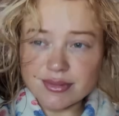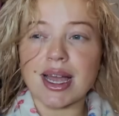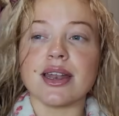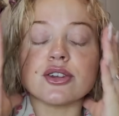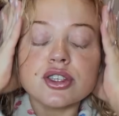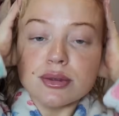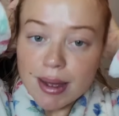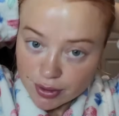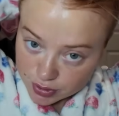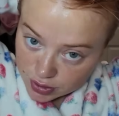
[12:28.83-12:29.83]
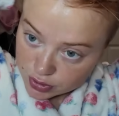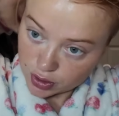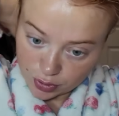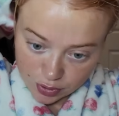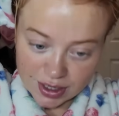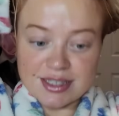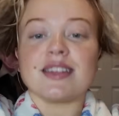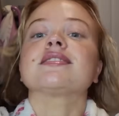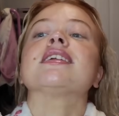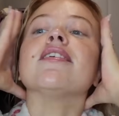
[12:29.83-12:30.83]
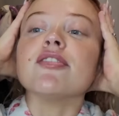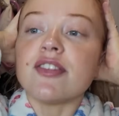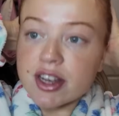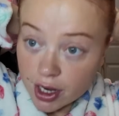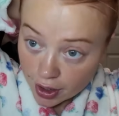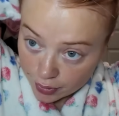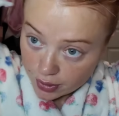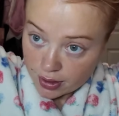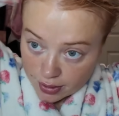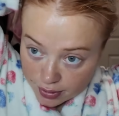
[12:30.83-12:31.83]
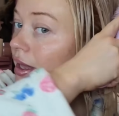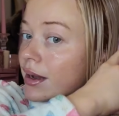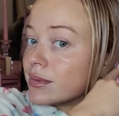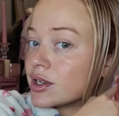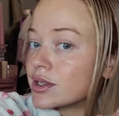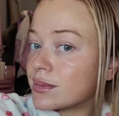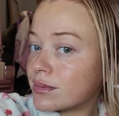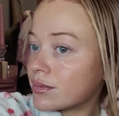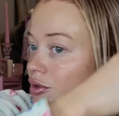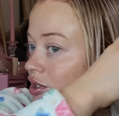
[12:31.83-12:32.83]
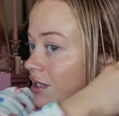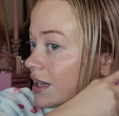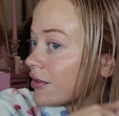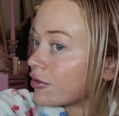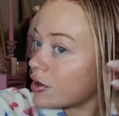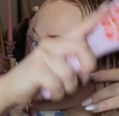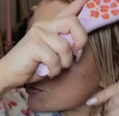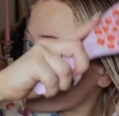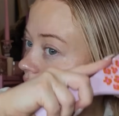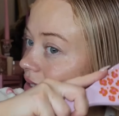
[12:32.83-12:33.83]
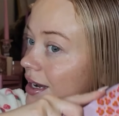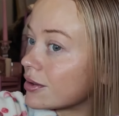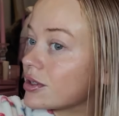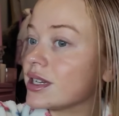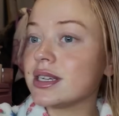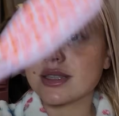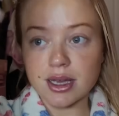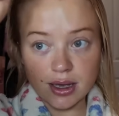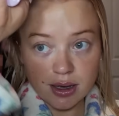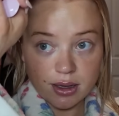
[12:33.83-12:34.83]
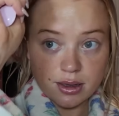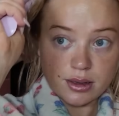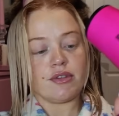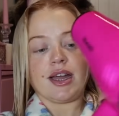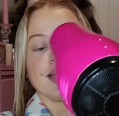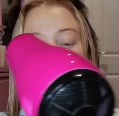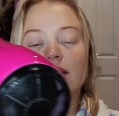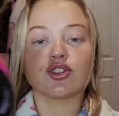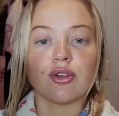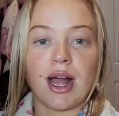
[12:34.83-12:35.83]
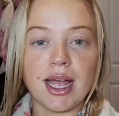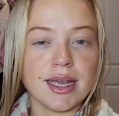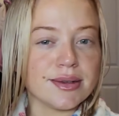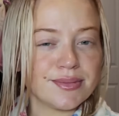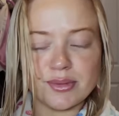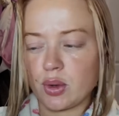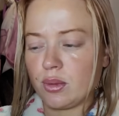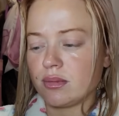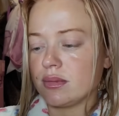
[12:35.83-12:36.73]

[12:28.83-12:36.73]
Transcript: And it just smells so good. I say this in every video. And then I'm just brushing that through with my Tangle Teaser. Right, let's dry. Ooh.